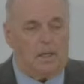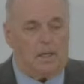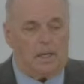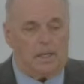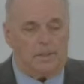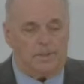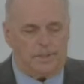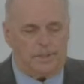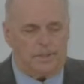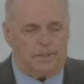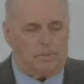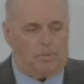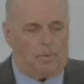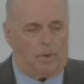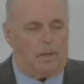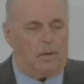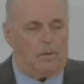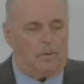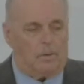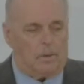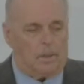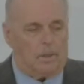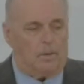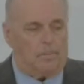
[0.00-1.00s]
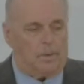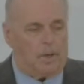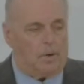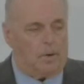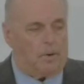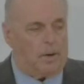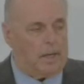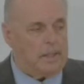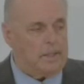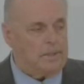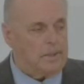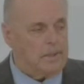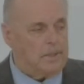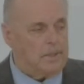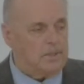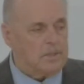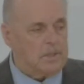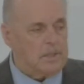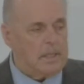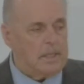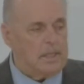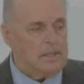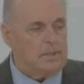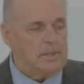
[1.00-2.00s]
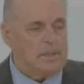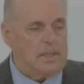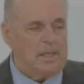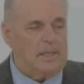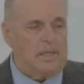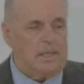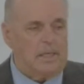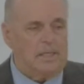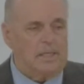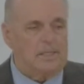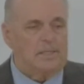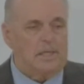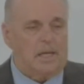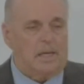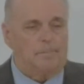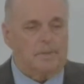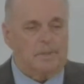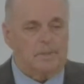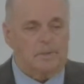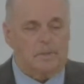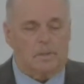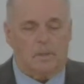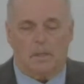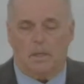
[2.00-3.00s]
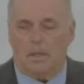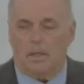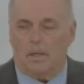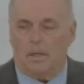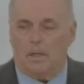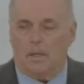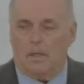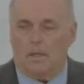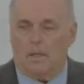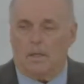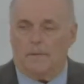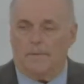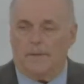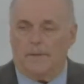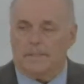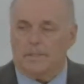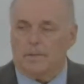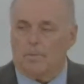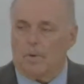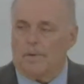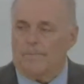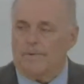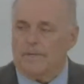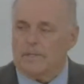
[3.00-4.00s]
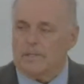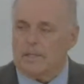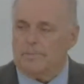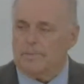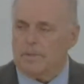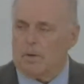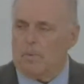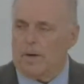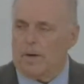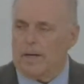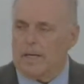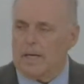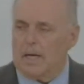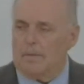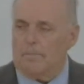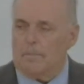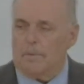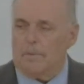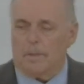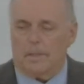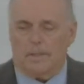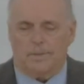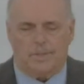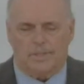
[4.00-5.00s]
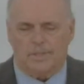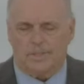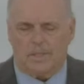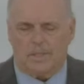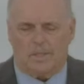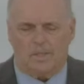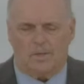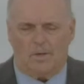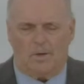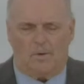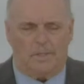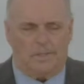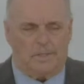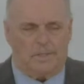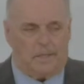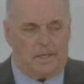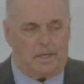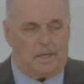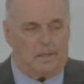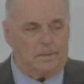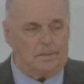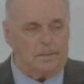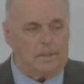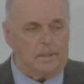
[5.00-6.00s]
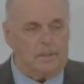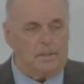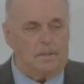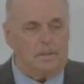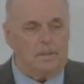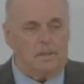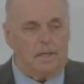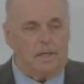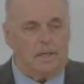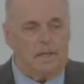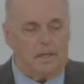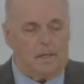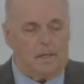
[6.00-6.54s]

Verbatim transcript: and Jesus said, "Well, he'll he'll be all right. He, he, he, he sleepeth." And they said, "Well, if he sleeps, he'll wake up." Jesus said, "No, he's dead." See, they,